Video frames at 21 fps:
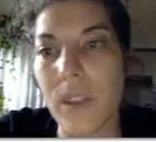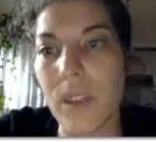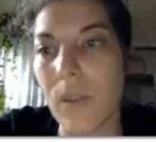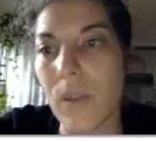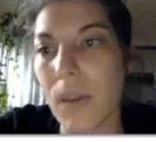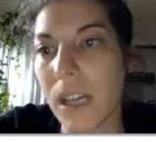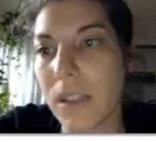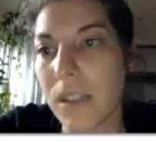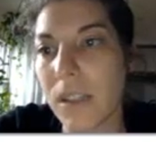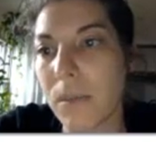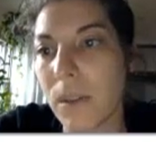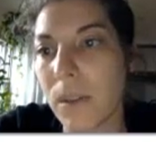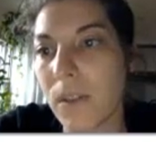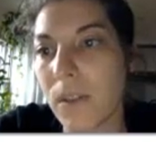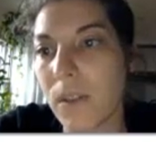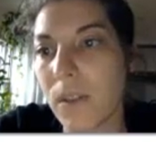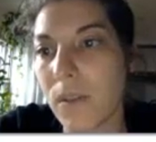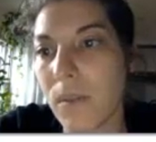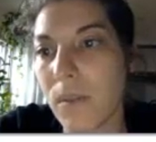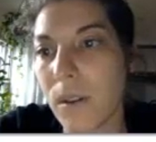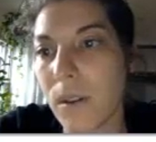to go back to
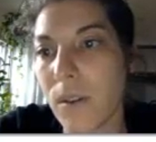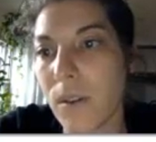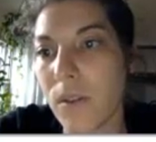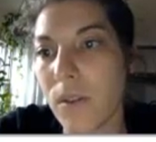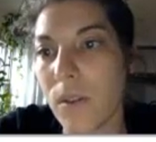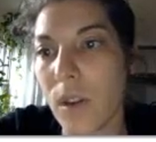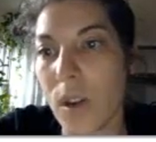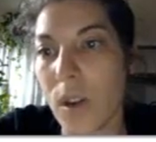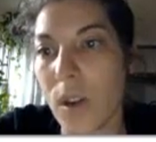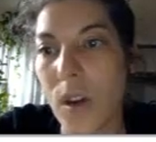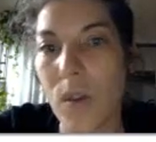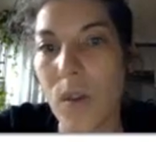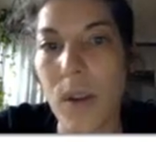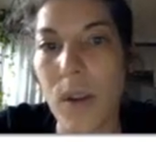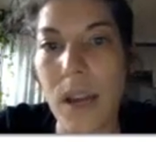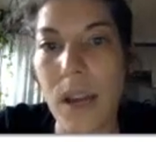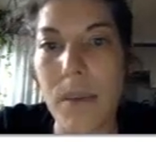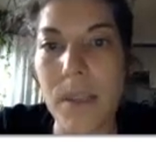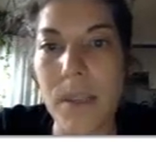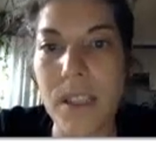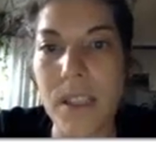preview mode.
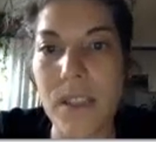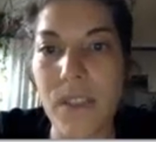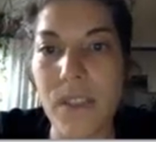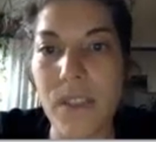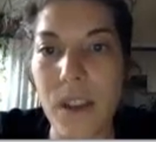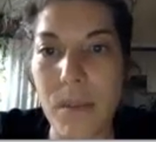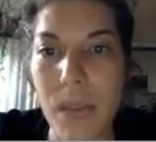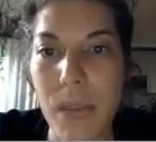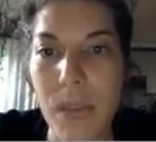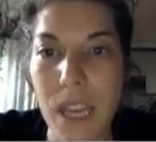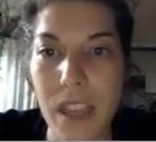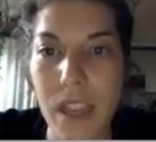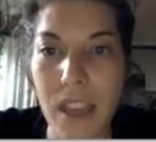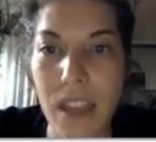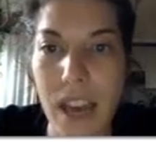What happens if I make